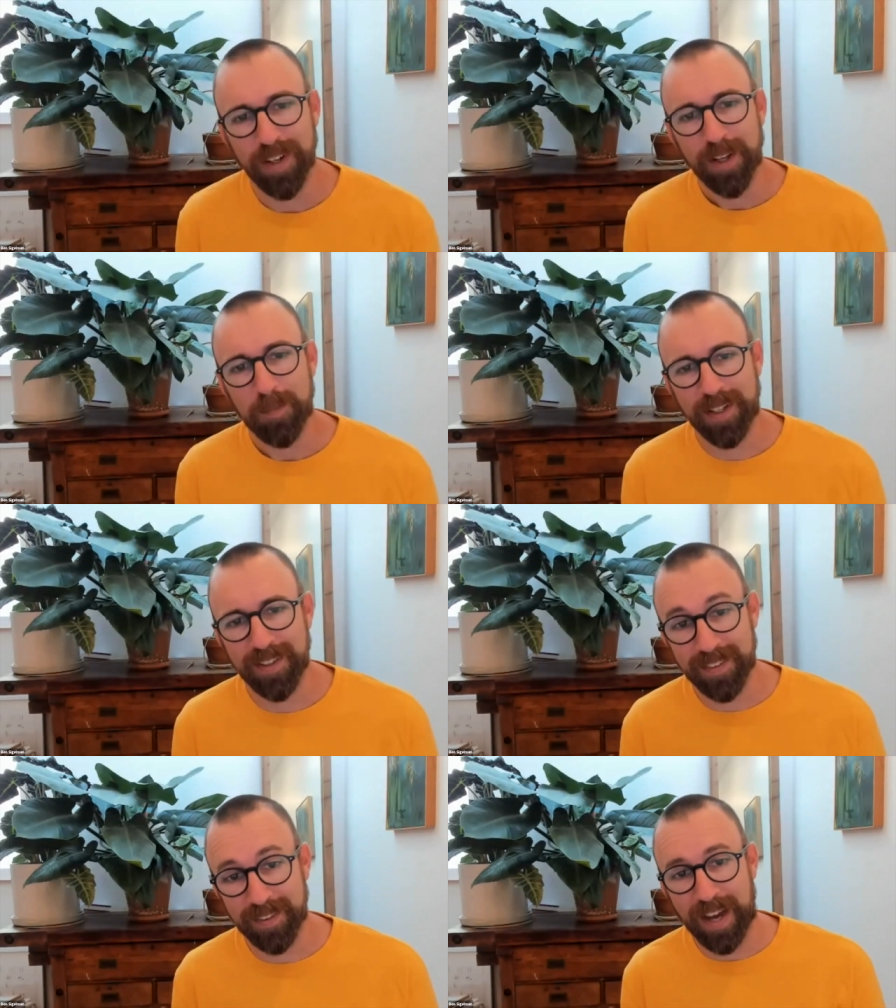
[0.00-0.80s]

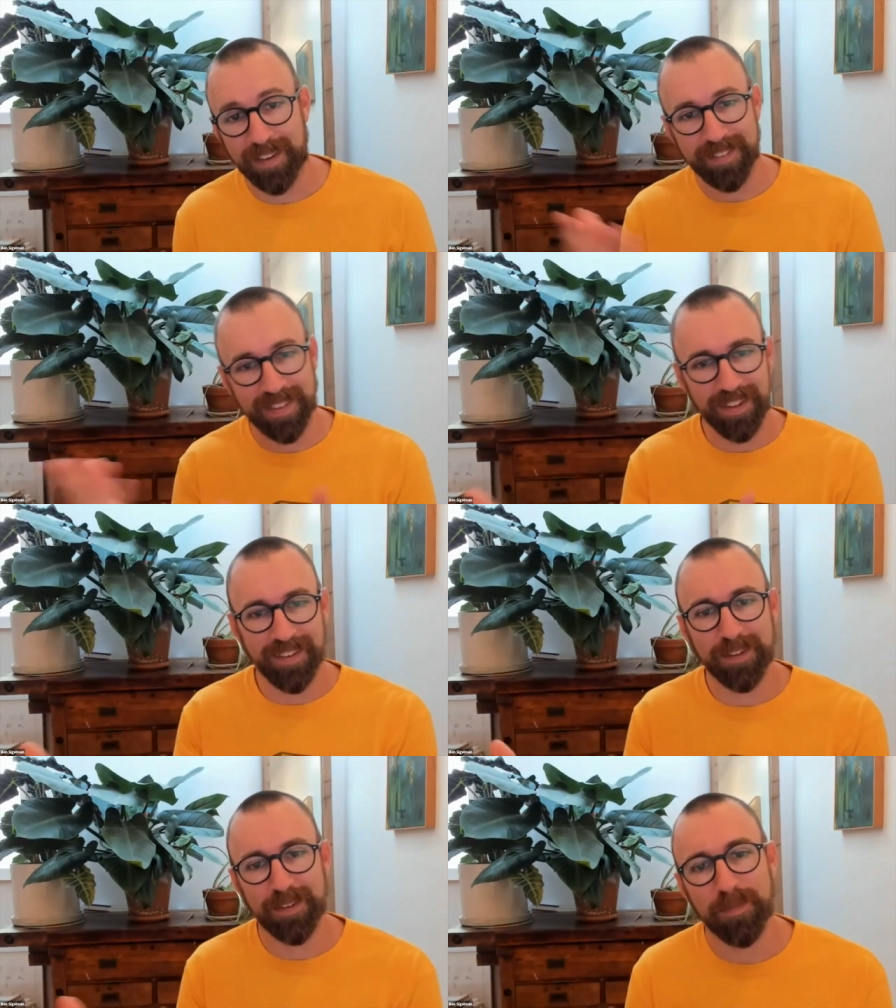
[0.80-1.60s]
because it had to scale
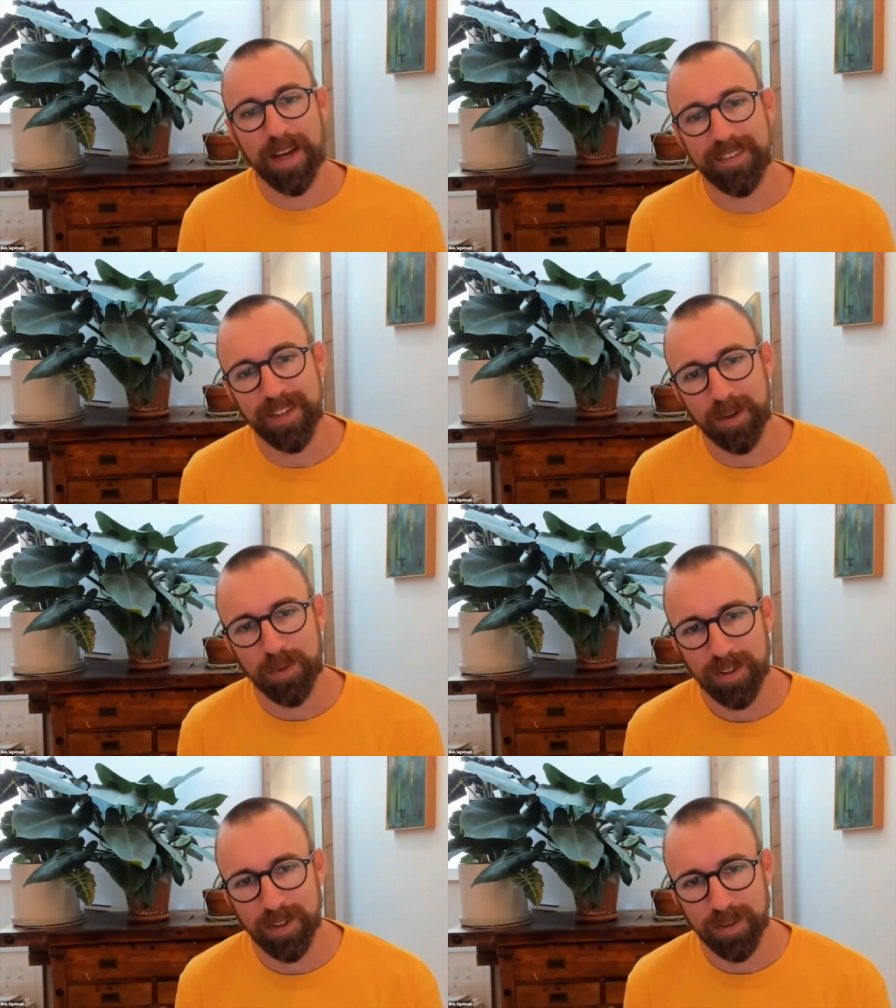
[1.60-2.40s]
to match that
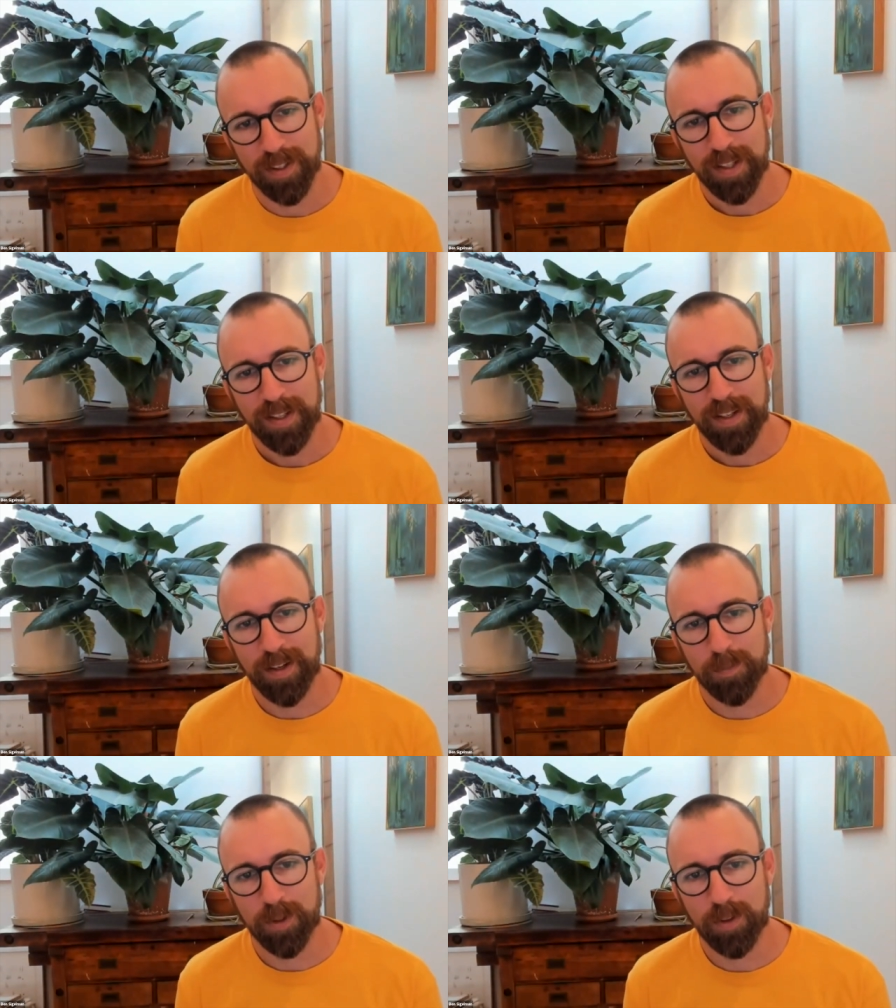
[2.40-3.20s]
workload.
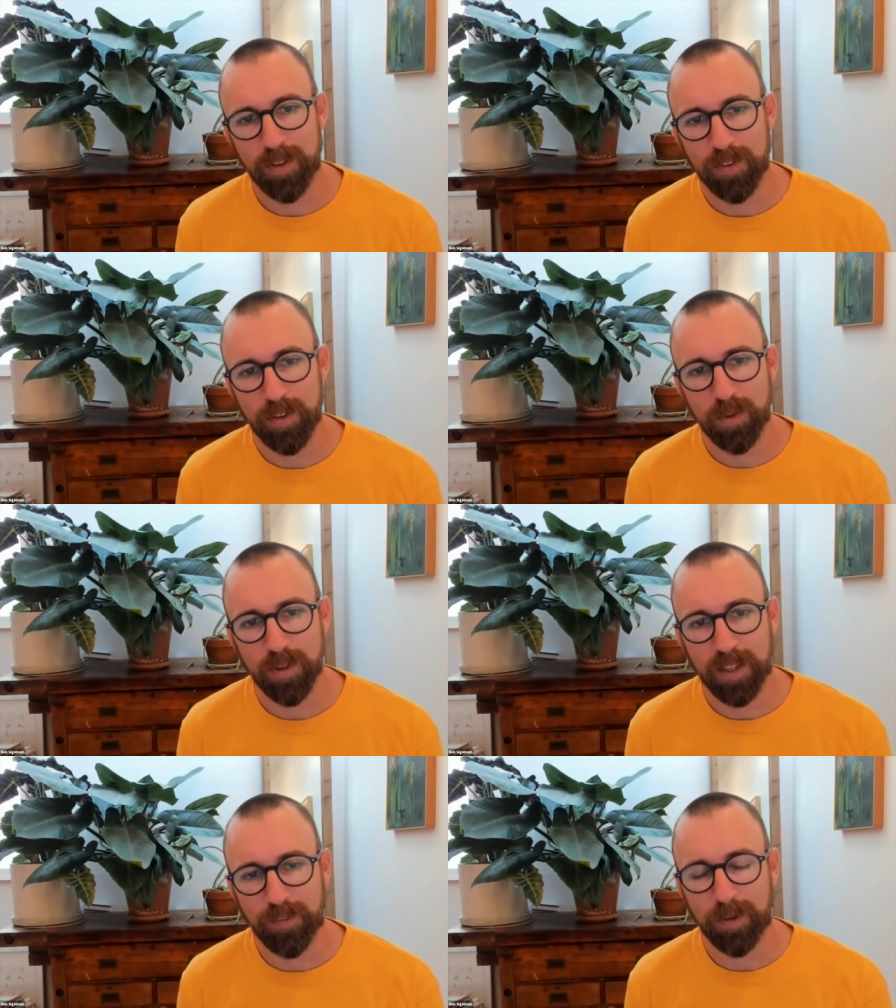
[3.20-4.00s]
What you can do
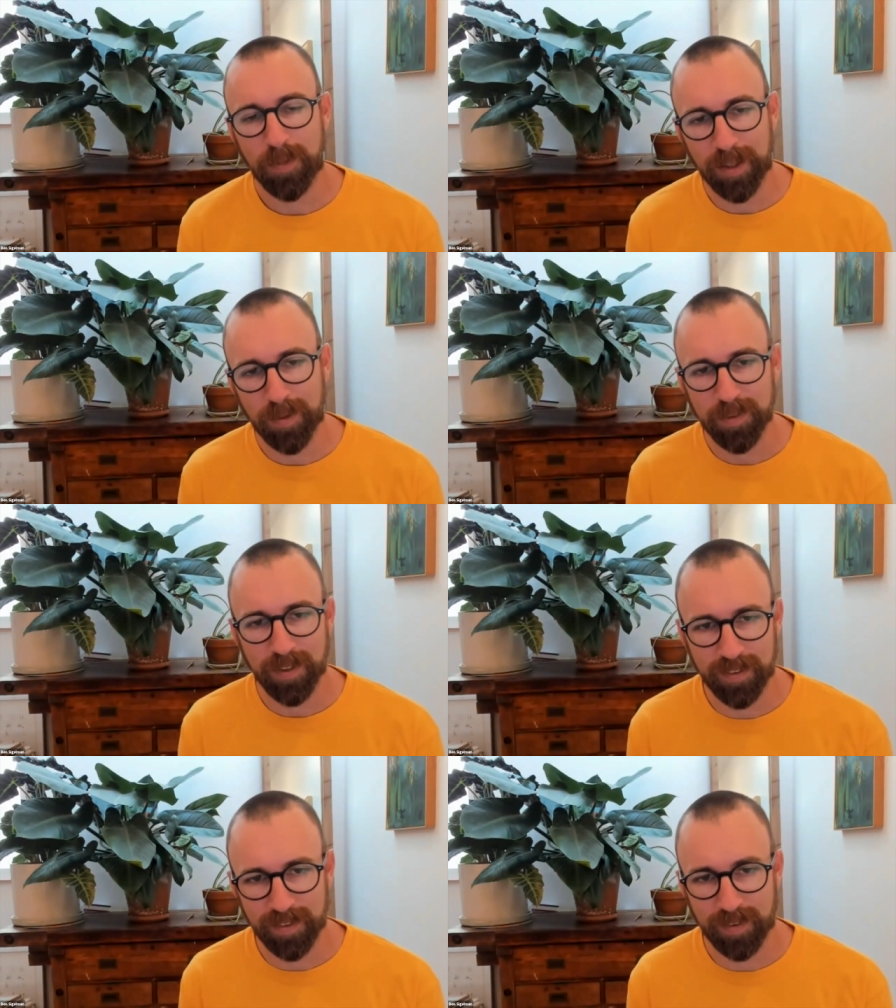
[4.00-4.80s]
with even a
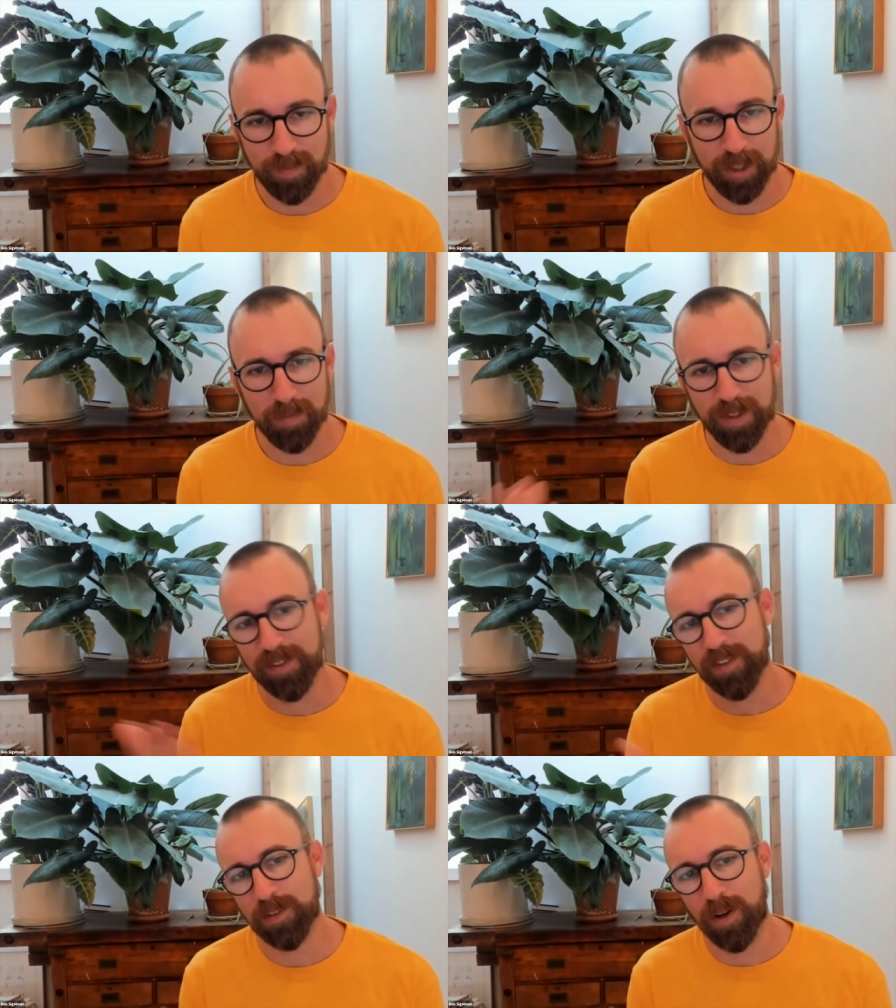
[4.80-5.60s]
medium-sized system, not to
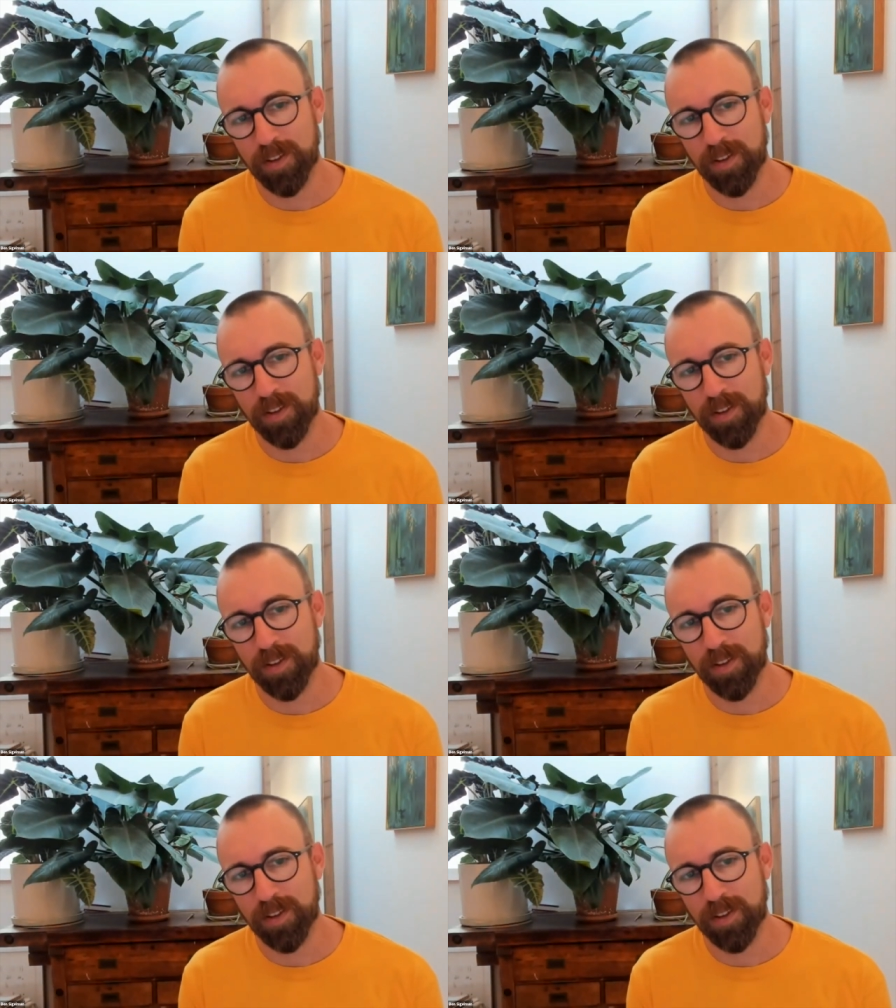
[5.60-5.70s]
mention a small